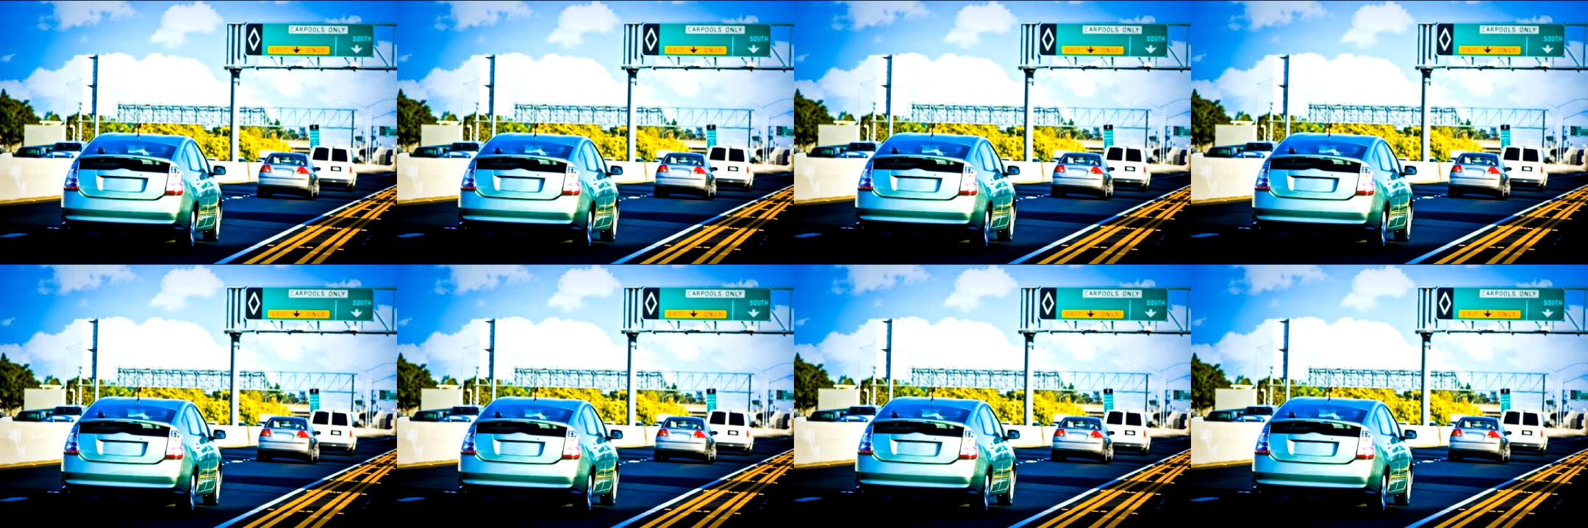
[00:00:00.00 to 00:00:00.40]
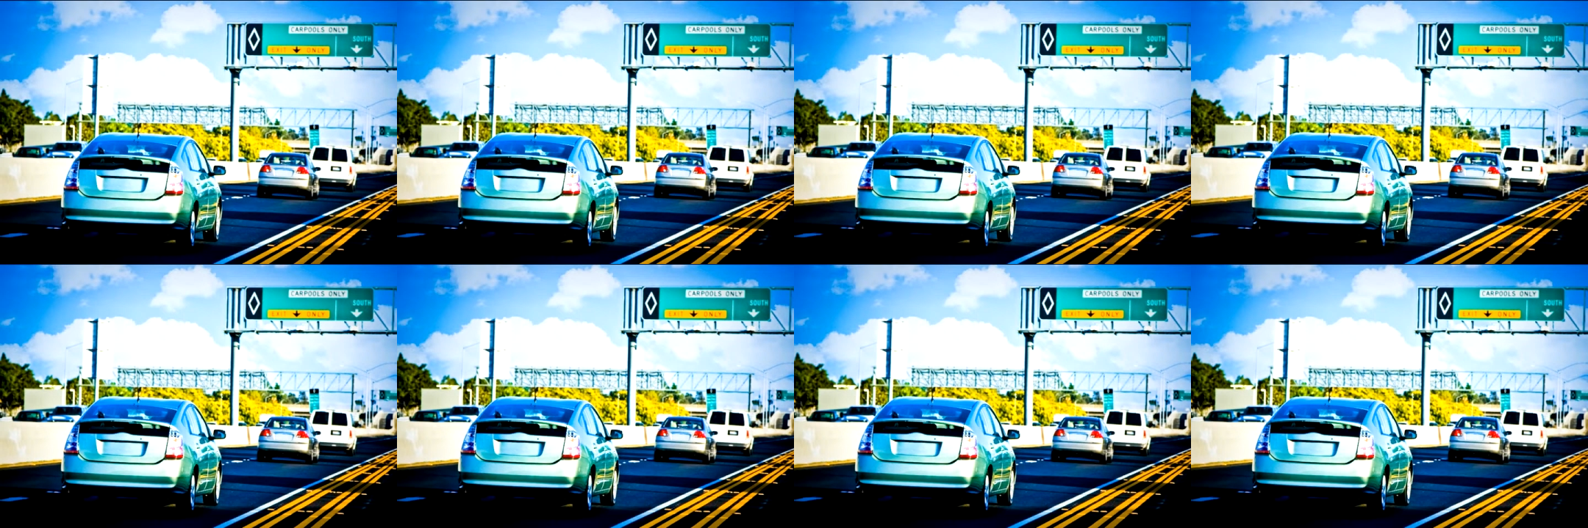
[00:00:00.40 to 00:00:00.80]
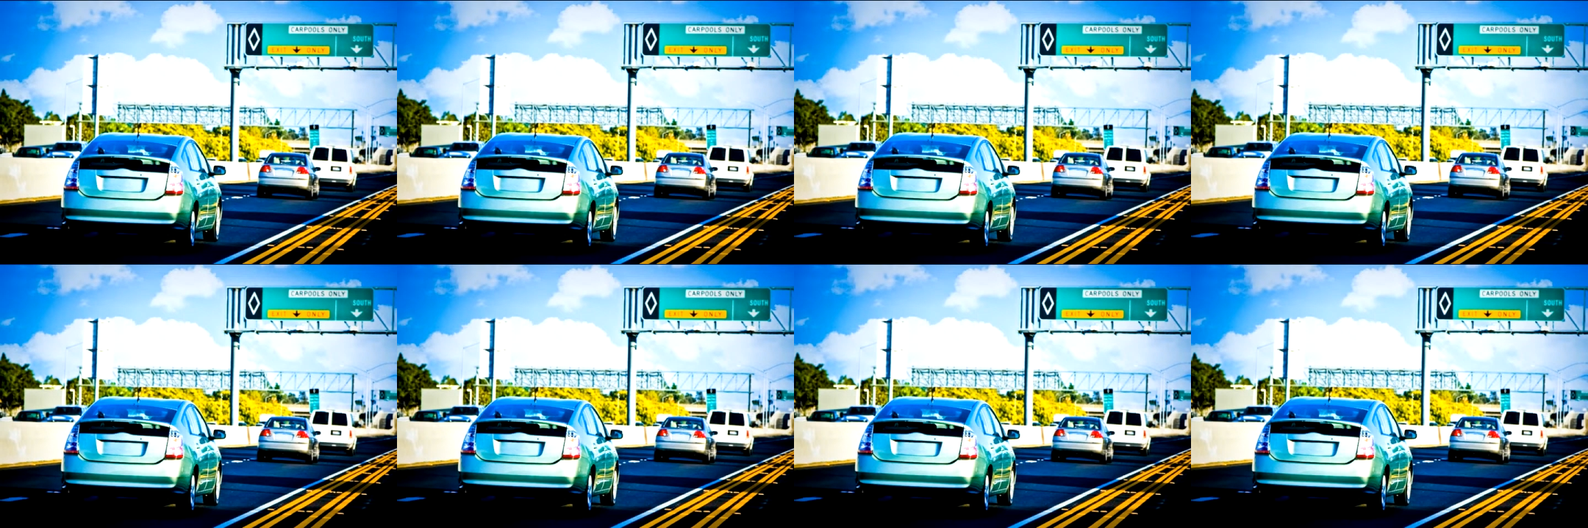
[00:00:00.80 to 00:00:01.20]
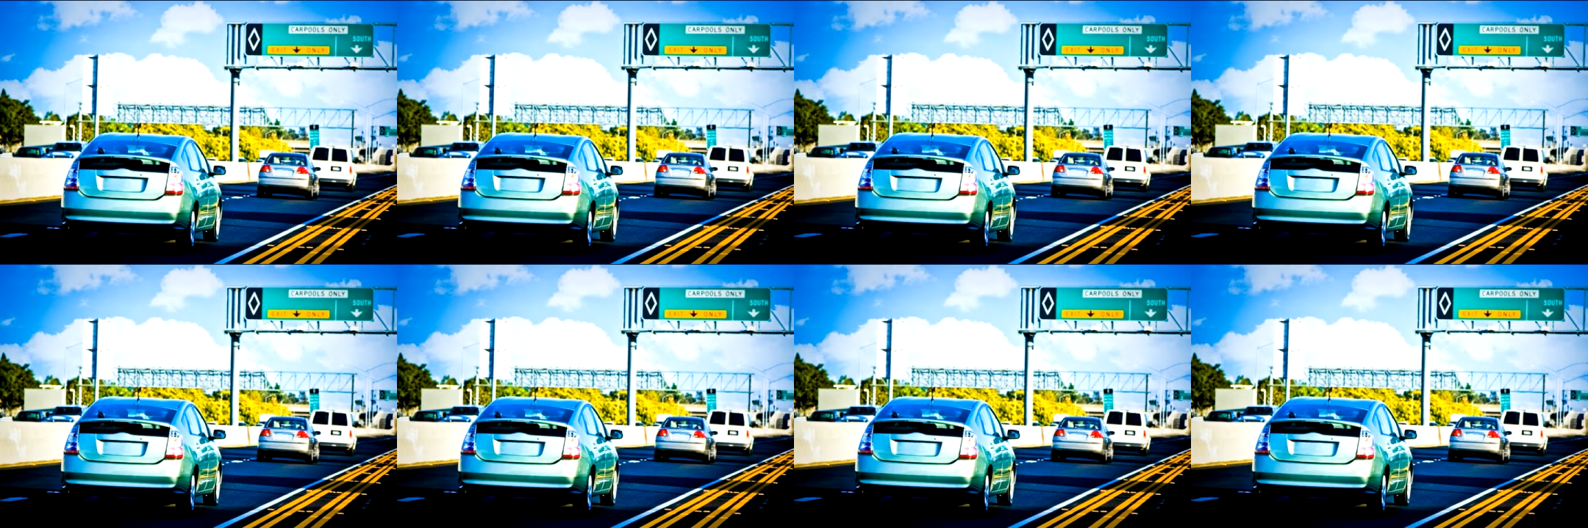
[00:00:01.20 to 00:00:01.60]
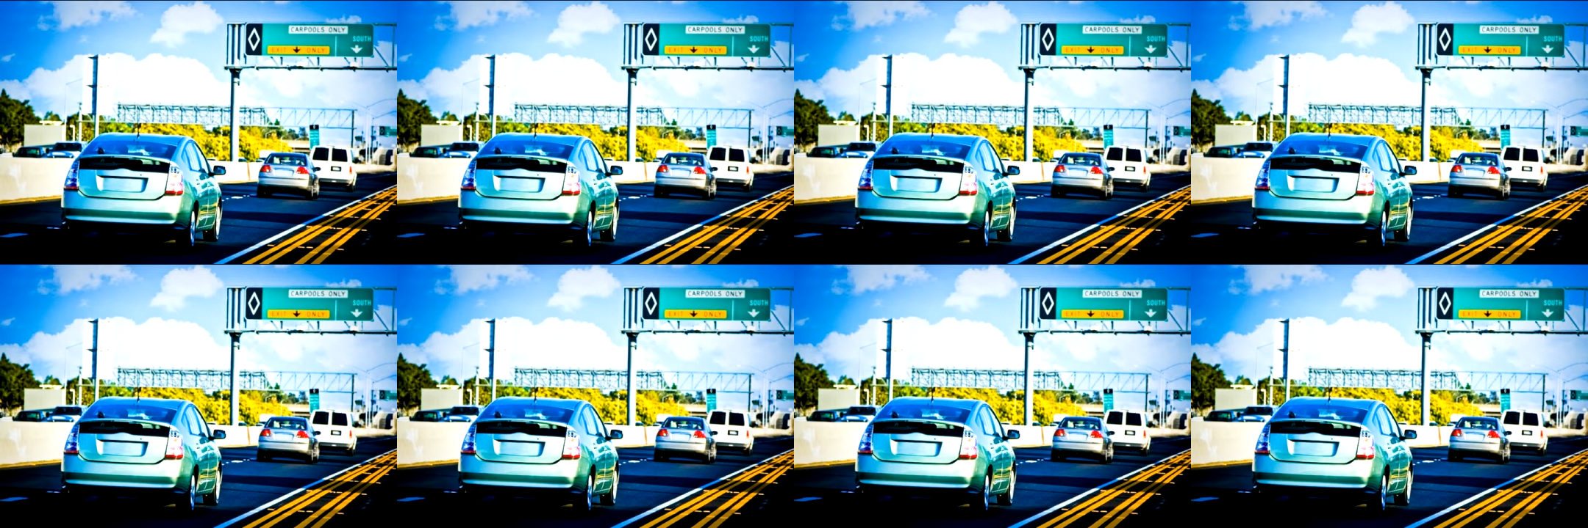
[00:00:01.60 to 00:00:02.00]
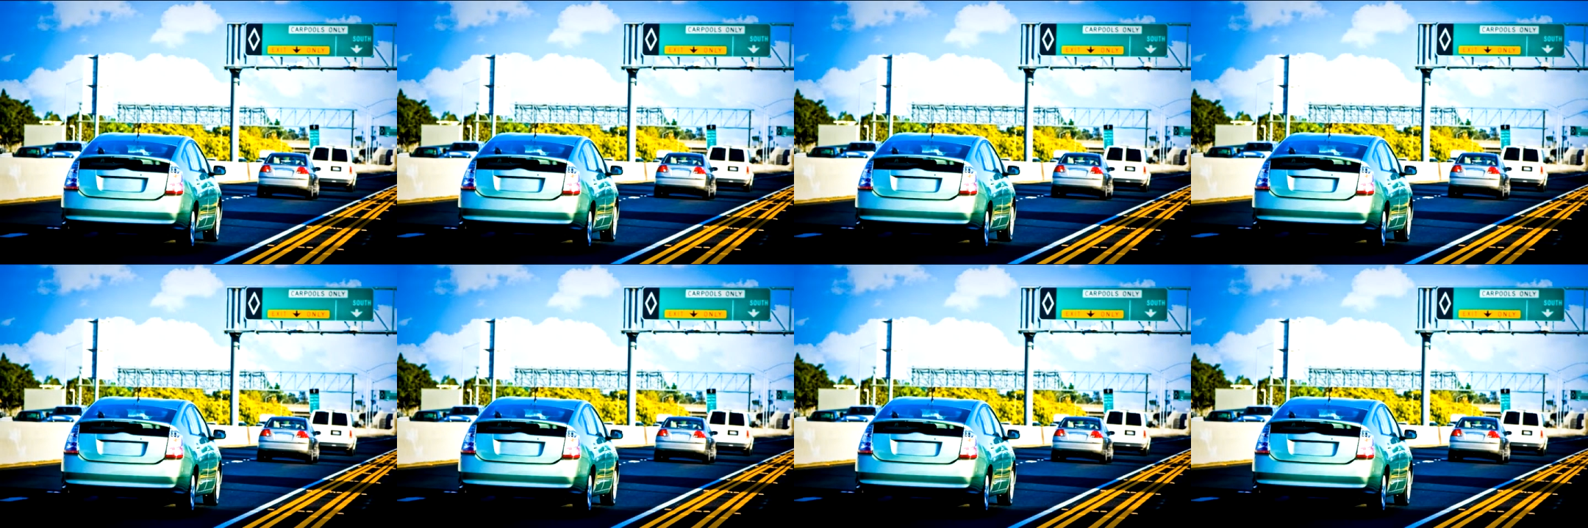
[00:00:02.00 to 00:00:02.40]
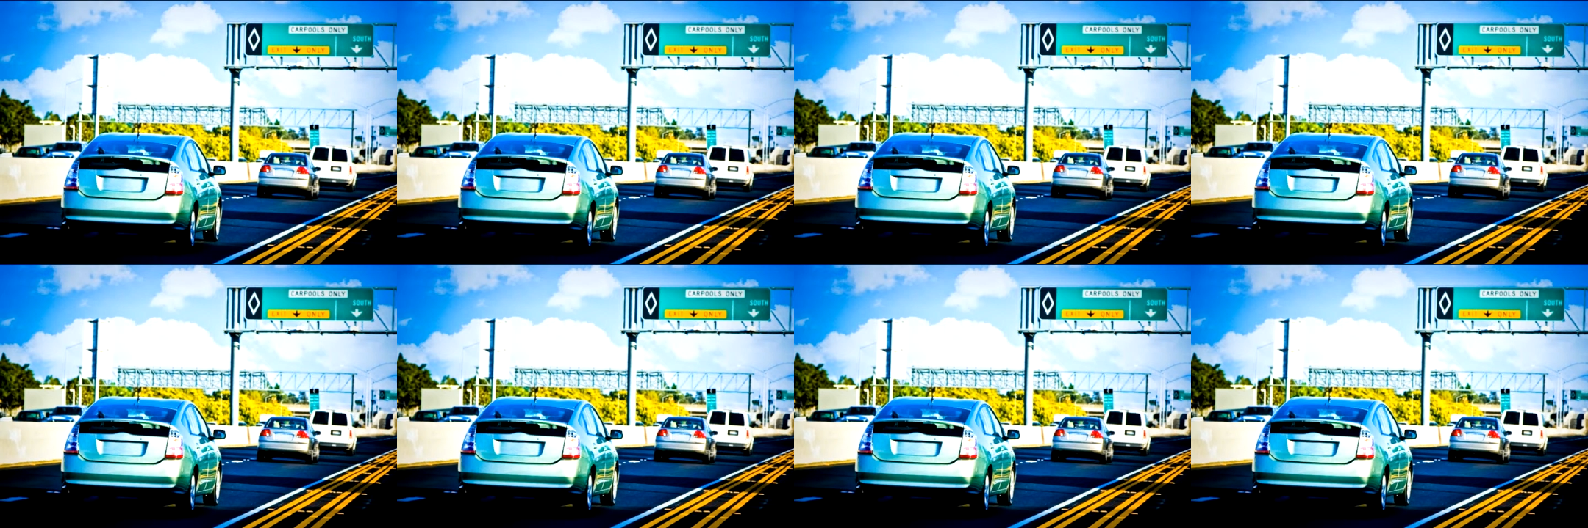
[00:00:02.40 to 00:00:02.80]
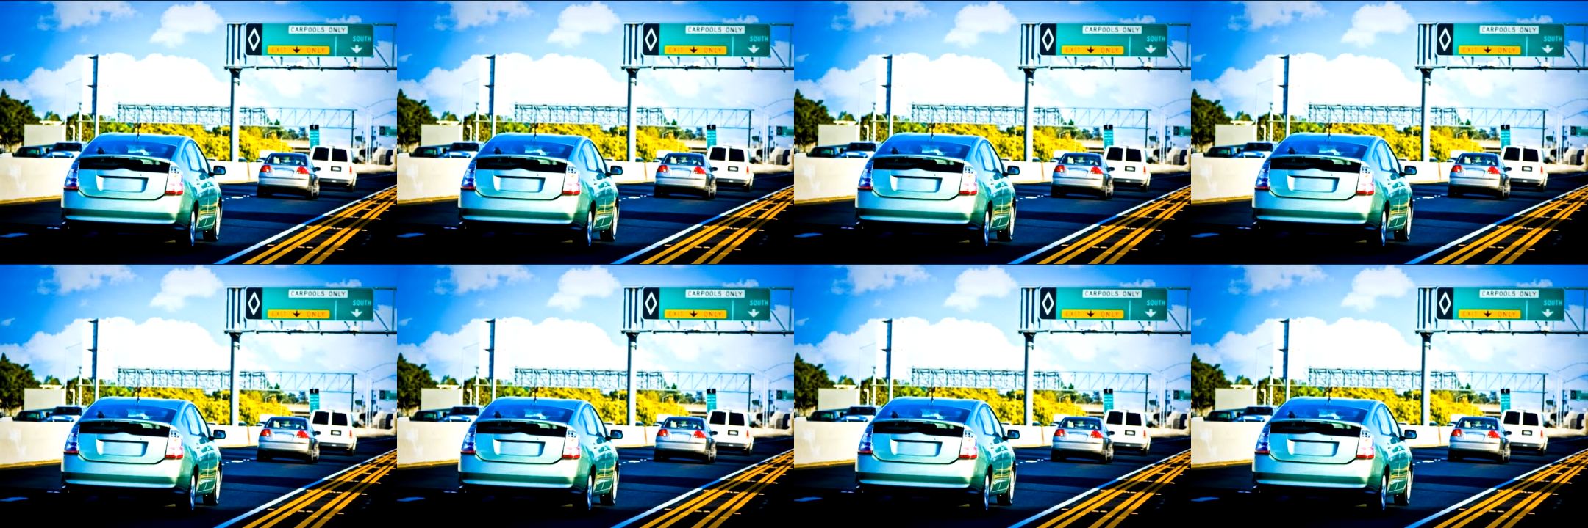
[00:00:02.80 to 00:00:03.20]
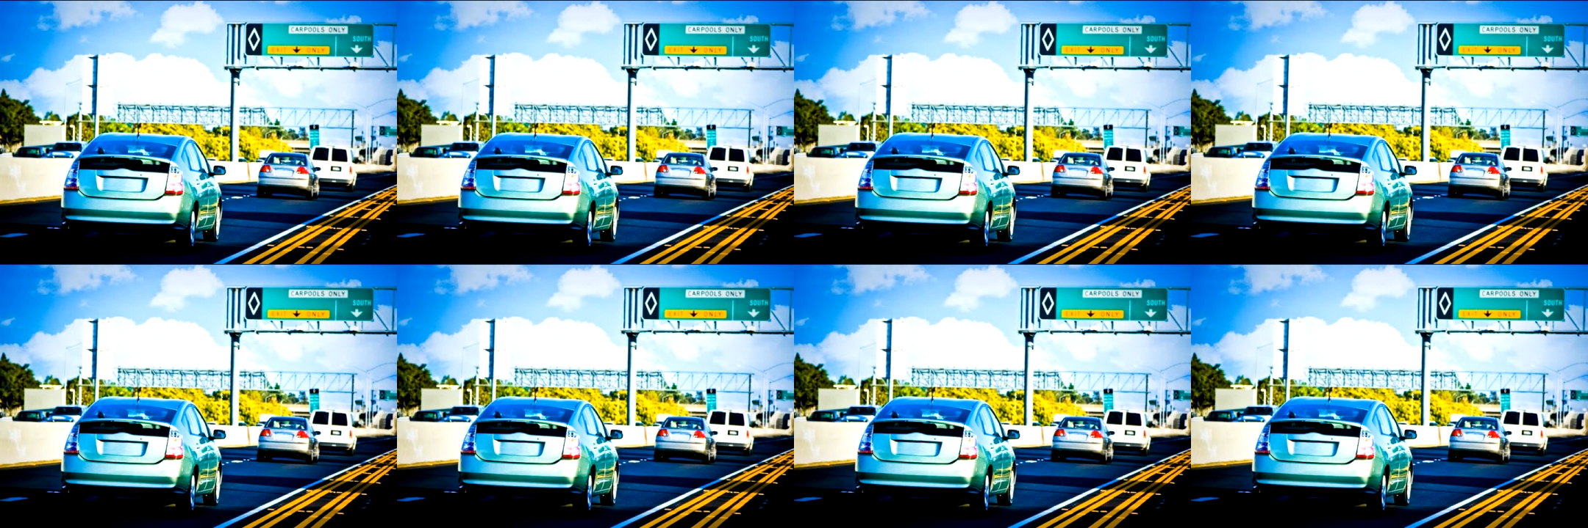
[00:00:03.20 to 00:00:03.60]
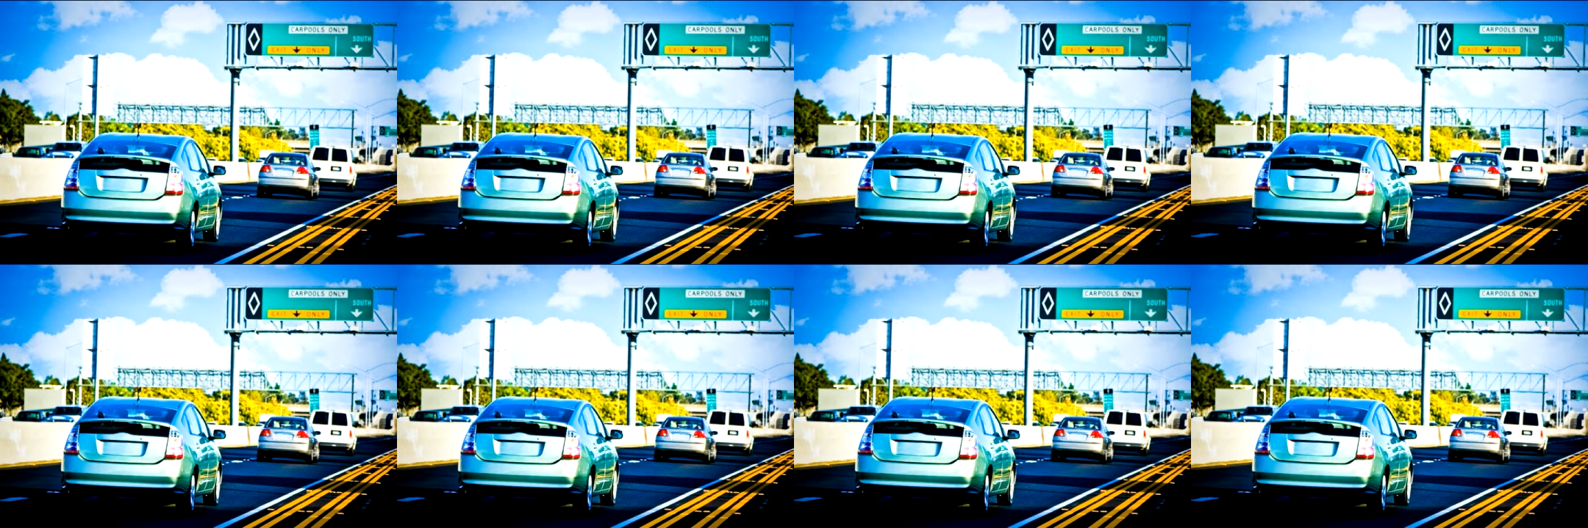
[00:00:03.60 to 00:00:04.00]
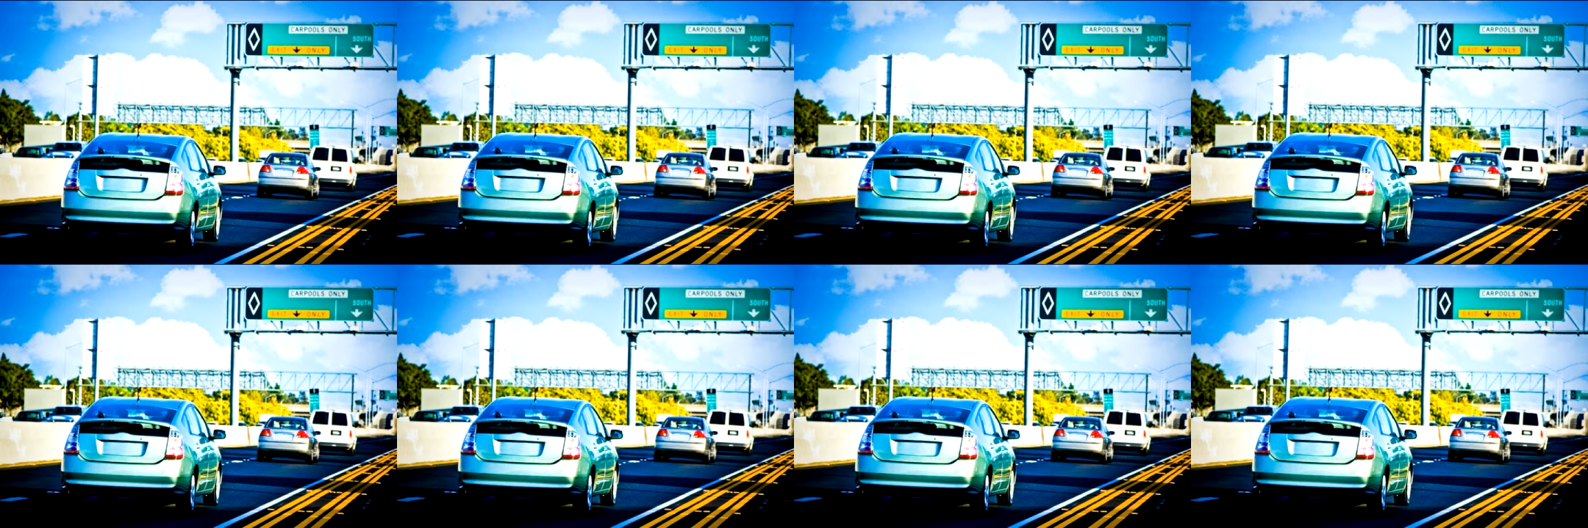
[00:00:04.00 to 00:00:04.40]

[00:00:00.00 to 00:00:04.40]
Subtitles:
No face is visible, so there are no lips to read.